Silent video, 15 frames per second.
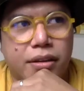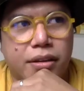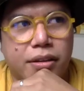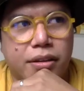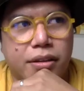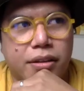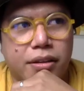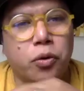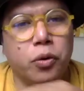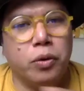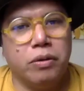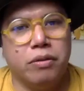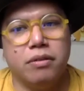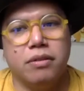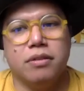the
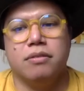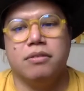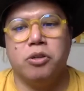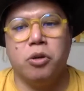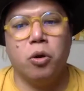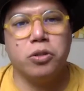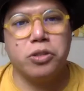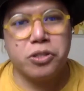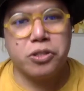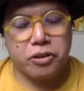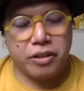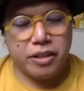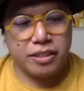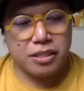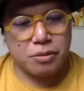whole
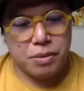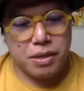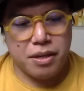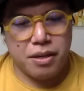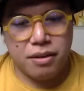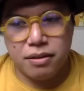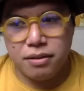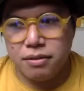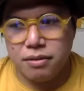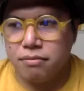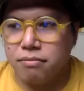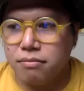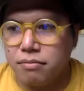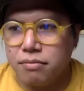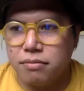culture that's being
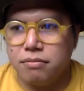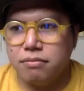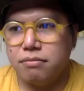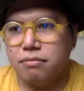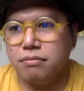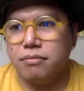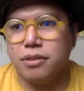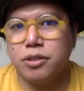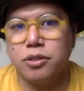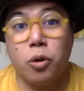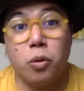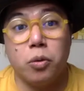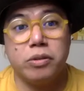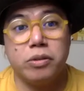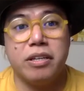
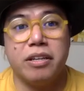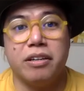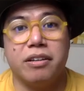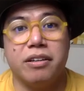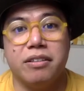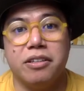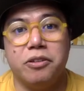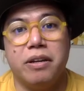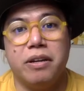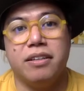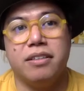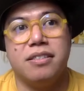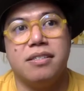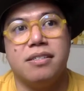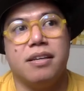sold here in the
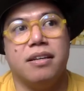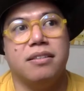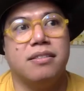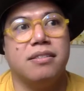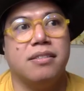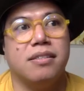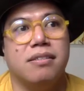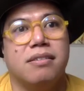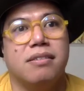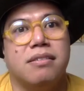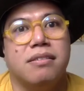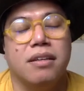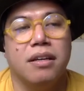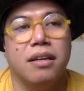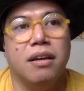United States,
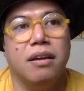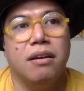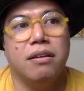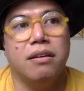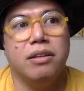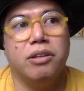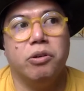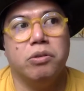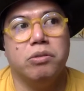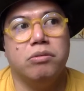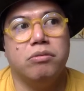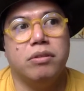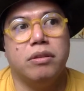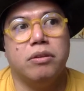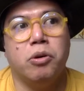is, you
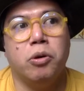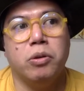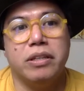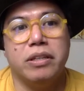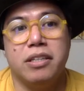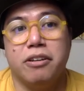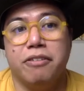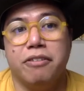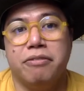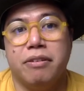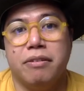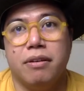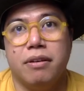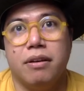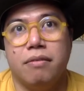know, the whole idea of
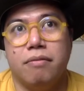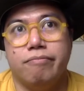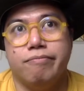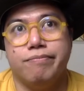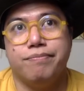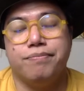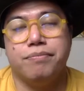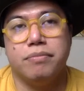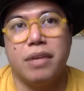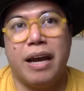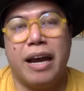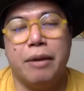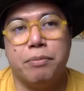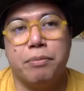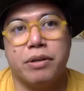
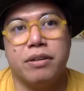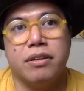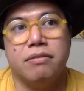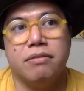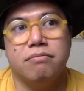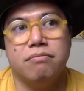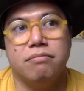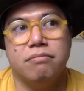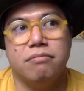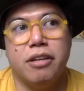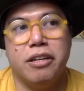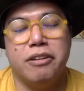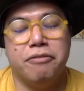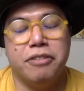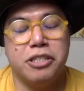hyper
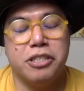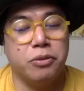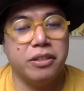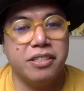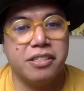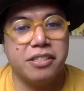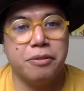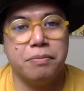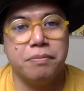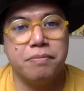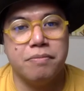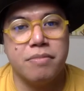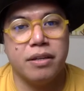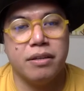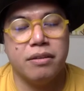individualism,
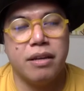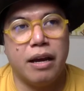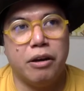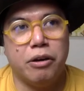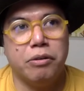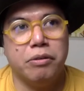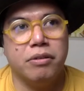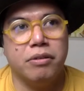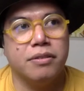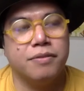and how,